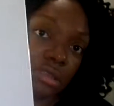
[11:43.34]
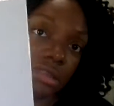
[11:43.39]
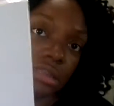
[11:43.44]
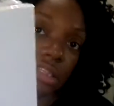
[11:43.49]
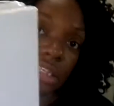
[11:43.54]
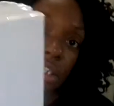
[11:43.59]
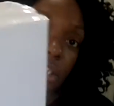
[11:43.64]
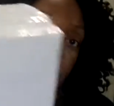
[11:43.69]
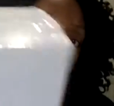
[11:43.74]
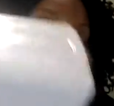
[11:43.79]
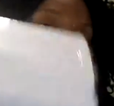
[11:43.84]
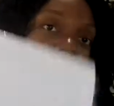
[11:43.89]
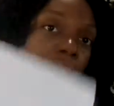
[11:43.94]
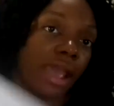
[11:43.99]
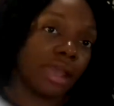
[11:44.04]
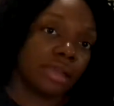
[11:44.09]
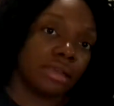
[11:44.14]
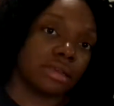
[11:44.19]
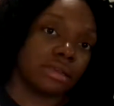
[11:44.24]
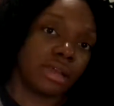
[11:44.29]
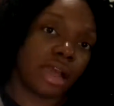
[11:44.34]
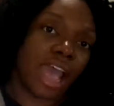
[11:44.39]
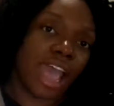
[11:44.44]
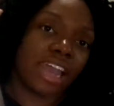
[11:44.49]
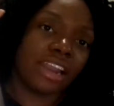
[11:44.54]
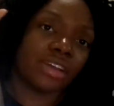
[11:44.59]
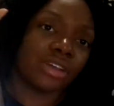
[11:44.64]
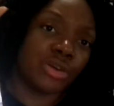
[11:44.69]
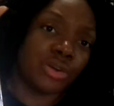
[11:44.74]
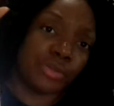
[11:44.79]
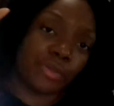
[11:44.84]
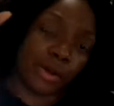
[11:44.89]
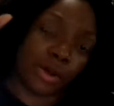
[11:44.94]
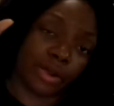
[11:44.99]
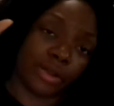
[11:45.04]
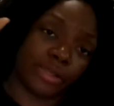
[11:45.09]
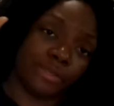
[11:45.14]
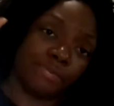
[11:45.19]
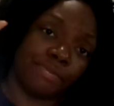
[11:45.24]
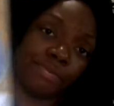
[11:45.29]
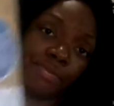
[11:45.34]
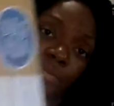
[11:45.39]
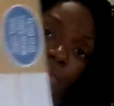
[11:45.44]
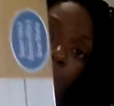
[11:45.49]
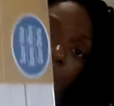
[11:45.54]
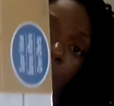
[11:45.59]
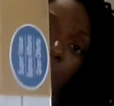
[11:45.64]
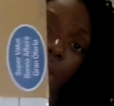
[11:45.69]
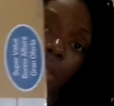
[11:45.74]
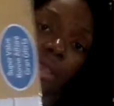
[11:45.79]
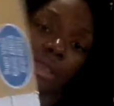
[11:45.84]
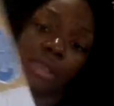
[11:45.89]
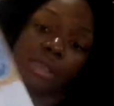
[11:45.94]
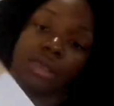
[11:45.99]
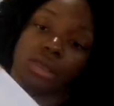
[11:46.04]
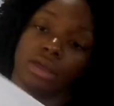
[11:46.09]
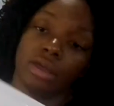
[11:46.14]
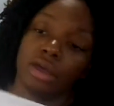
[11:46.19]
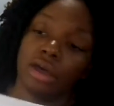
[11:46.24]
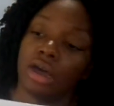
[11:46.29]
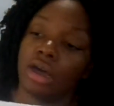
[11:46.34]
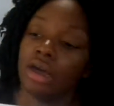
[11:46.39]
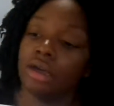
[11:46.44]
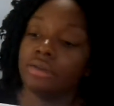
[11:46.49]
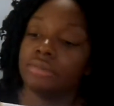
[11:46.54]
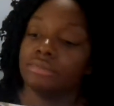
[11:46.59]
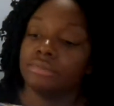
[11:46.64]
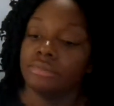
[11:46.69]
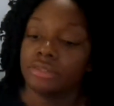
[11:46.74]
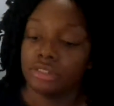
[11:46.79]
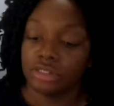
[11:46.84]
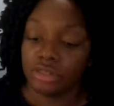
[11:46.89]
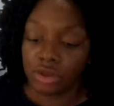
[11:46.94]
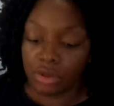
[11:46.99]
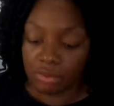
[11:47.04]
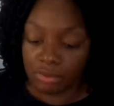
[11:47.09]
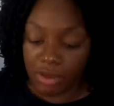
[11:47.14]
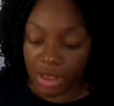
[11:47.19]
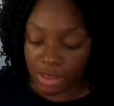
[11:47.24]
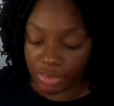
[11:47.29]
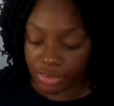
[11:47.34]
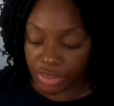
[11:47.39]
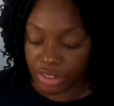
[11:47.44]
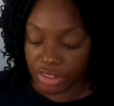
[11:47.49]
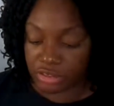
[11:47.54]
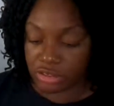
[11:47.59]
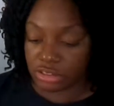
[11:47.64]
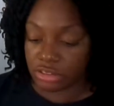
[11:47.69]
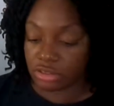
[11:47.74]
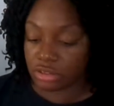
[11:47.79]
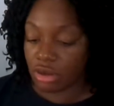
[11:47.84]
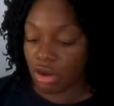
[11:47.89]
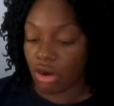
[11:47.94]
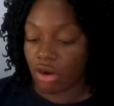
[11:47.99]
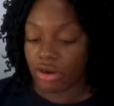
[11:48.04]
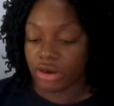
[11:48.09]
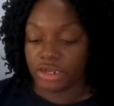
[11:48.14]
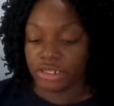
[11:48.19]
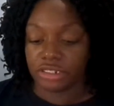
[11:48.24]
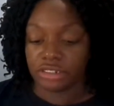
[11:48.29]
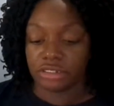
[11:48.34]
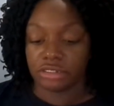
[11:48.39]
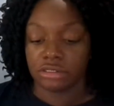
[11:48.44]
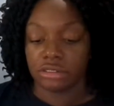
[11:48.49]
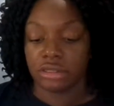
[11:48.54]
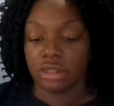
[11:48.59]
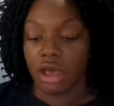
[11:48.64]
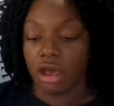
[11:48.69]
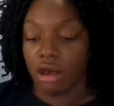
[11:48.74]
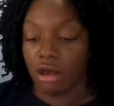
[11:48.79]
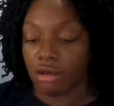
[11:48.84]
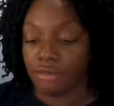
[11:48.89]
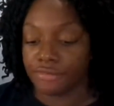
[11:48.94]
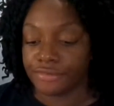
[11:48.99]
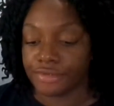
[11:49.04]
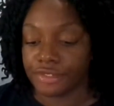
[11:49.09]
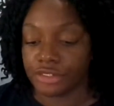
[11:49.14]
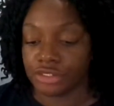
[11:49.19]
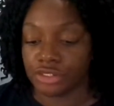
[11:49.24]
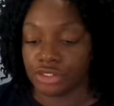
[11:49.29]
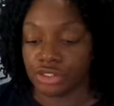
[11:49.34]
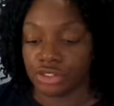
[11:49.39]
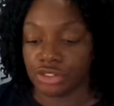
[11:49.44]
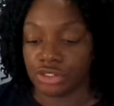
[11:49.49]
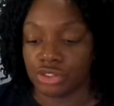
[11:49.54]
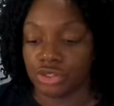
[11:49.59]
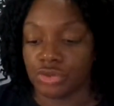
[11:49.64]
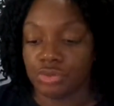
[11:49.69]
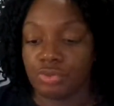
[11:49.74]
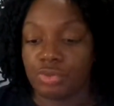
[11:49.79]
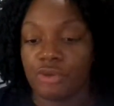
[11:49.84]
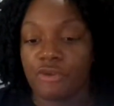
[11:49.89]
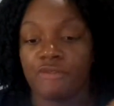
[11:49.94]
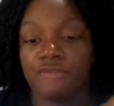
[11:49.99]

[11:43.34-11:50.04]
this pack. I had a coupon. So about this Artist Loft Super